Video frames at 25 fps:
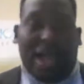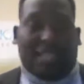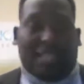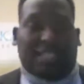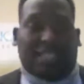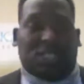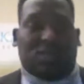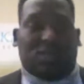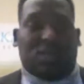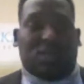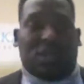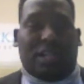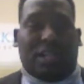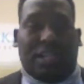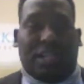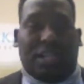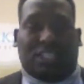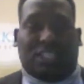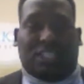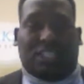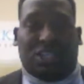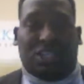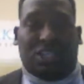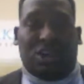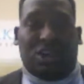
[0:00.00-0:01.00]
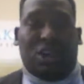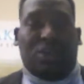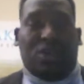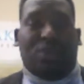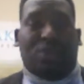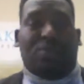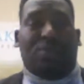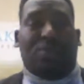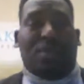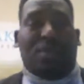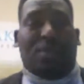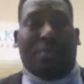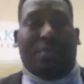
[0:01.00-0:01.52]
I just want to let you
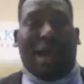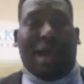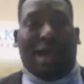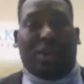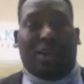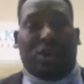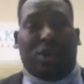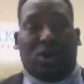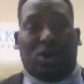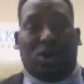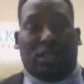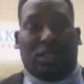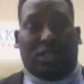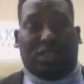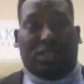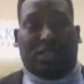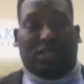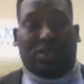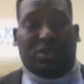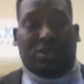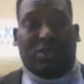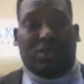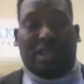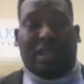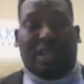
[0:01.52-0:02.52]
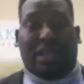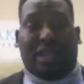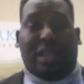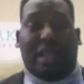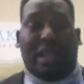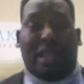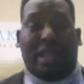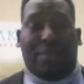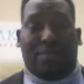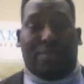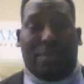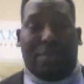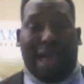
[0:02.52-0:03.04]
know my goal is to
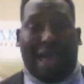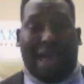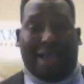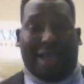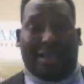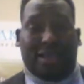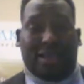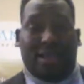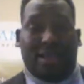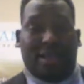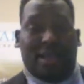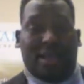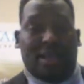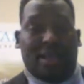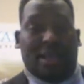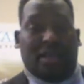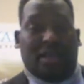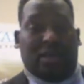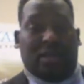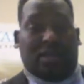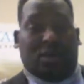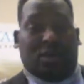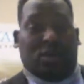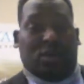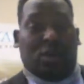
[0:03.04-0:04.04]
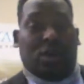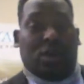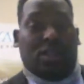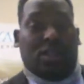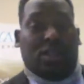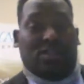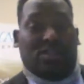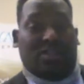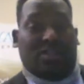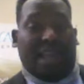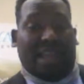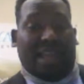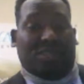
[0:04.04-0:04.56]
really impact the
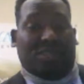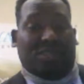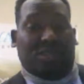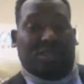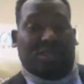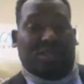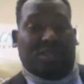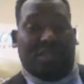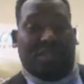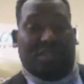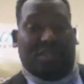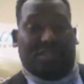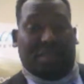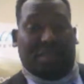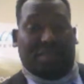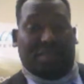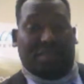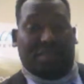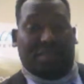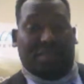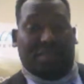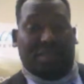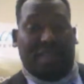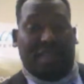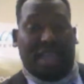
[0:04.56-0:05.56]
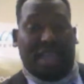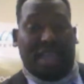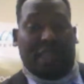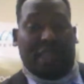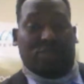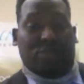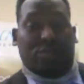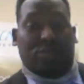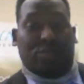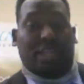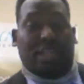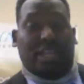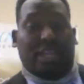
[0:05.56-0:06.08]
world of natural living
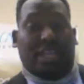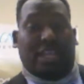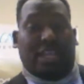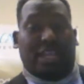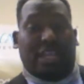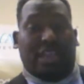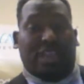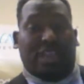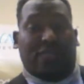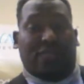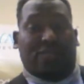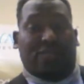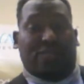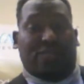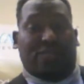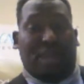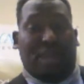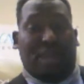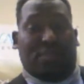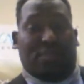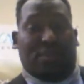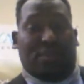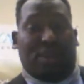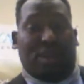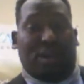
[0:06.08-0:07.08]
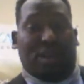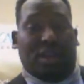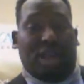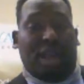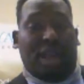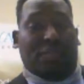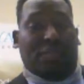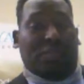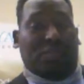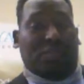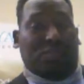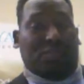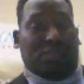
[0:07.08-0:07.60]
and really give people an
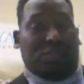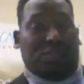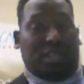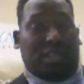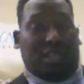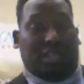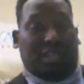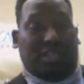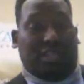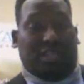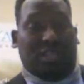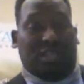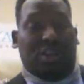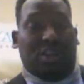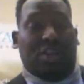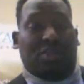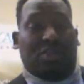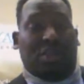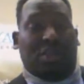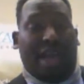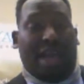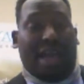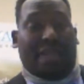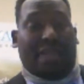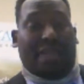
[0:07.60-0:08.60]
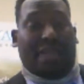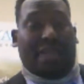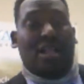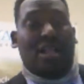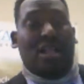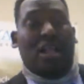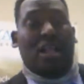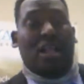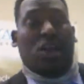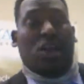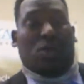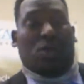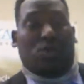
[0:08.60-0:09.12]
opportunity to know that
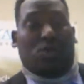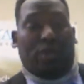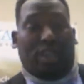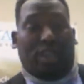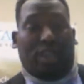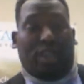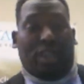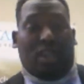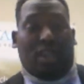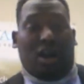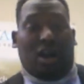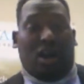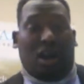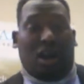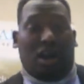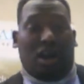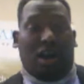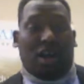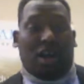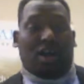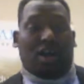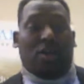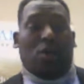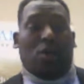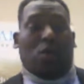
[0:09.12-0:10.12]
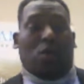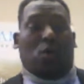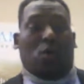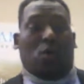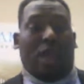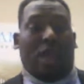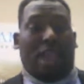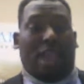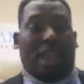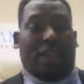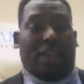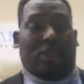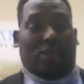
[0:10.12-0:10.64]
we are
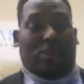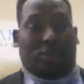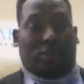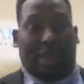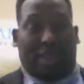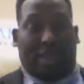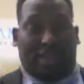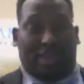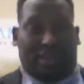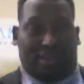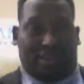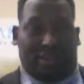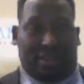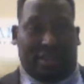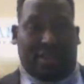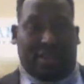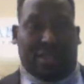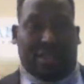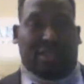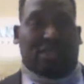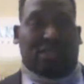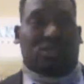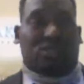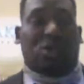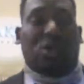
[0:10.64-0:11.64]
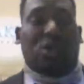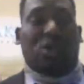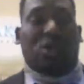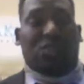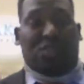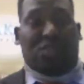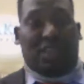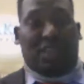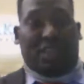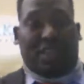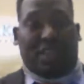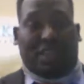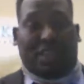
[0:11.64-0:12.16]
way greater than this whole
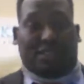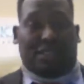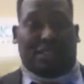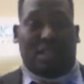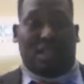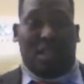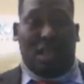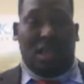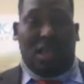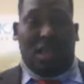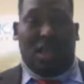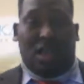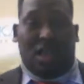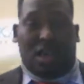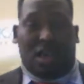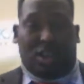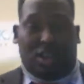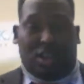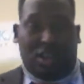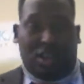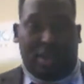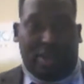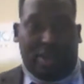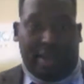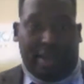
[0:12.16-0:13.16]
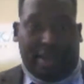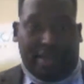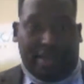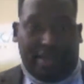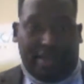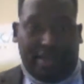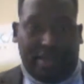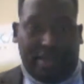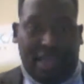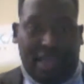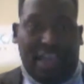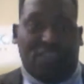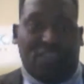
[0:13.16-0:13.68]
thing that's occurring.
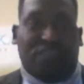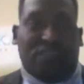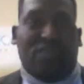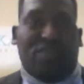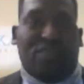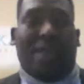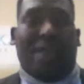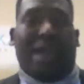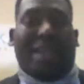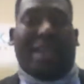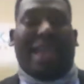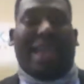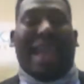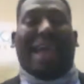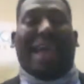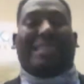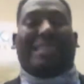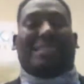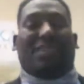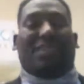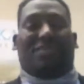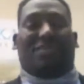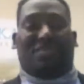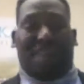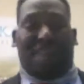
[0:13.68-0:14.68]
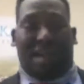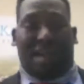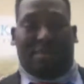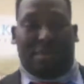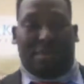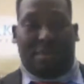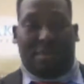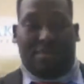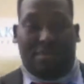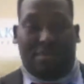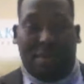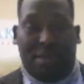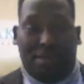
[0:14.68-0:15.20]
Everybody has a
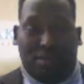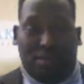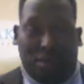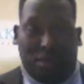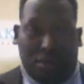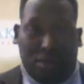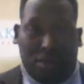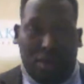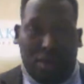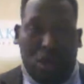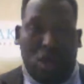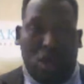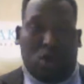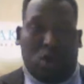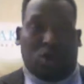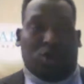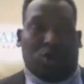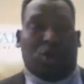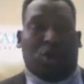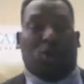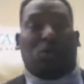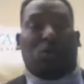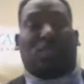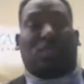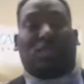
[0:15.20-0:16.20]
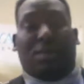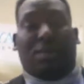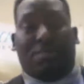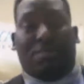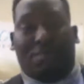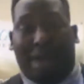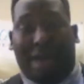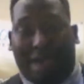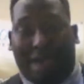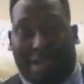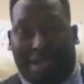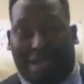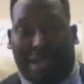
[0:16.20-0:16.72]
family member or knows
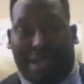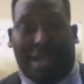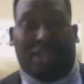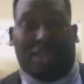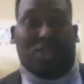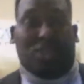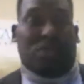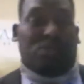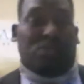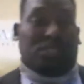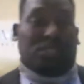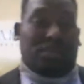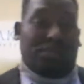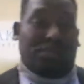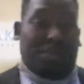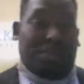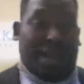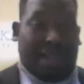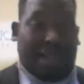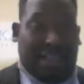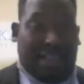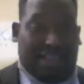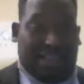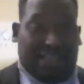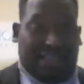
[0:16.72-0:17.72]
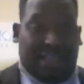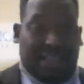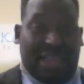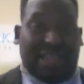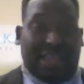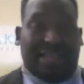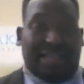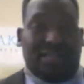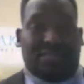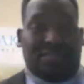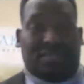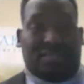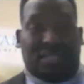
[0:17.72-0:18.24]
somebody that knows somebody, if
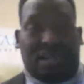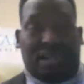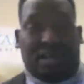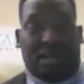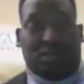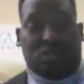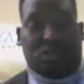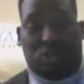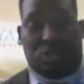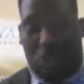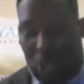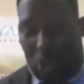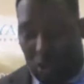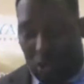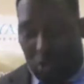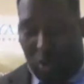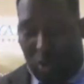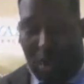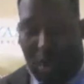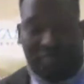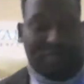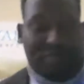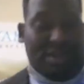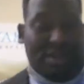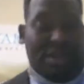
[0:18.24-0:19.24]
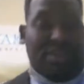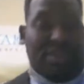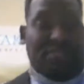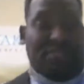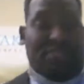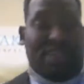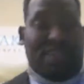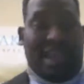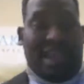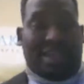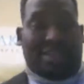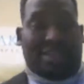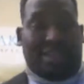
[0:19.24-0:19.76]
not themselves, who have been
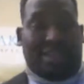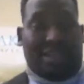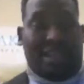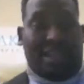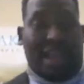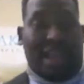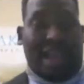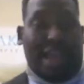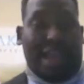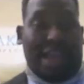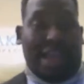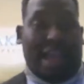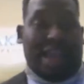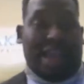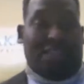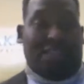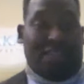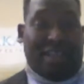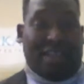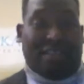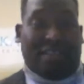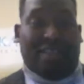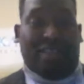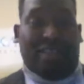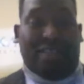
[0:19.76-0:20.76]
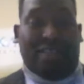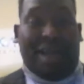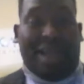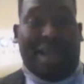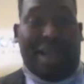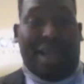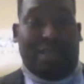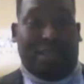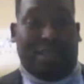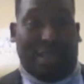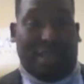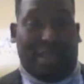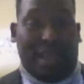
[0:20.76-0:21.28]
affected by
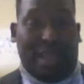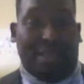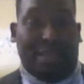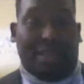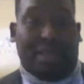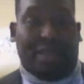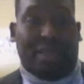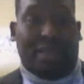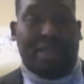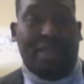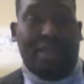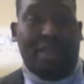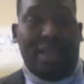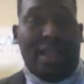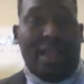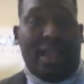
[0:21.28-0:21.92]
that pandemic.